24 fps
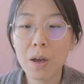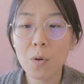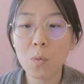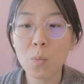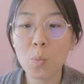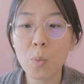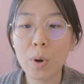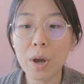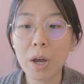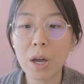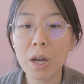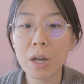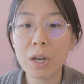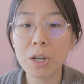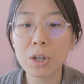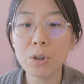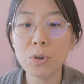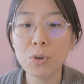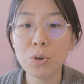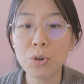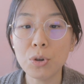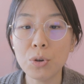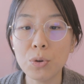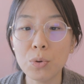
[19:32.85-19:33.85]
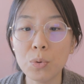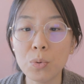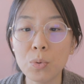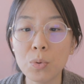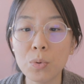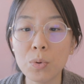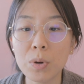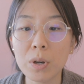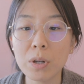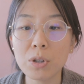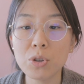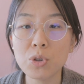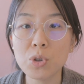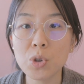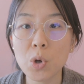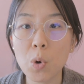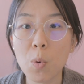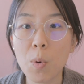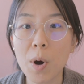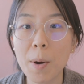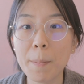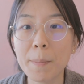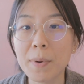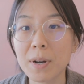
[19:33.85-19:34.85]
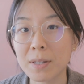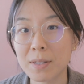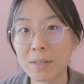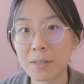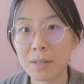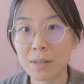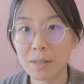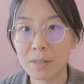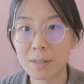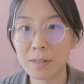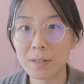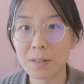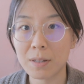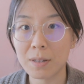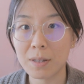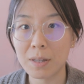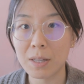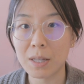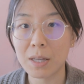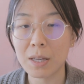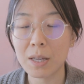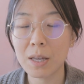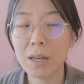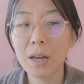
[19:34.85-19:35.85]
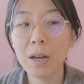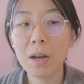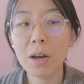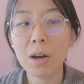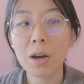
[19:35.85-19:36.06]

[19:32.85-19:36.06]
when you show up consistently